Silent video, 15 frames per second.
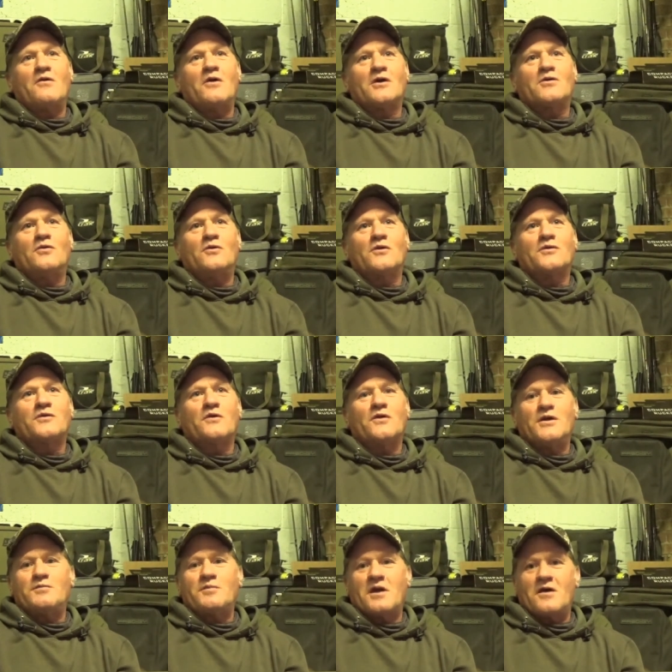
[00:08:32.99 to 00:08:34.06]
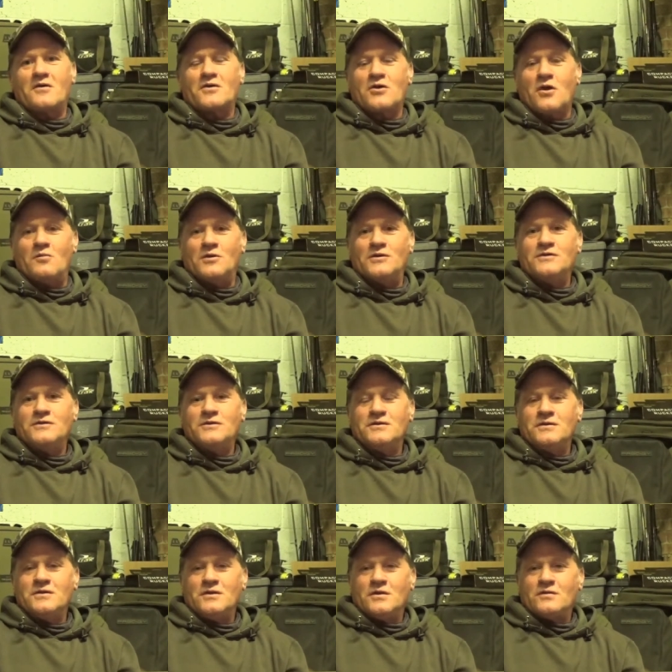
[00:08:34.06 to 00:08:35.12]
I caught a 30-pound common
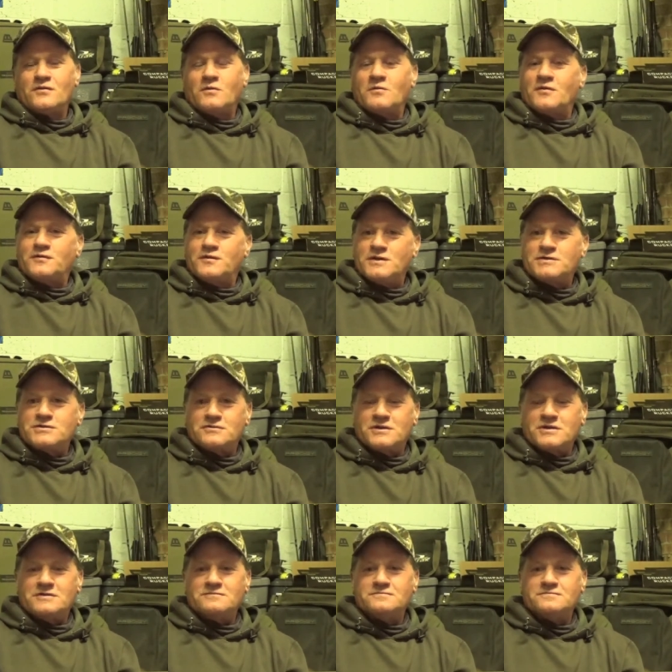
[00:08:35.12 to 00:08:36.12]
from a fishery,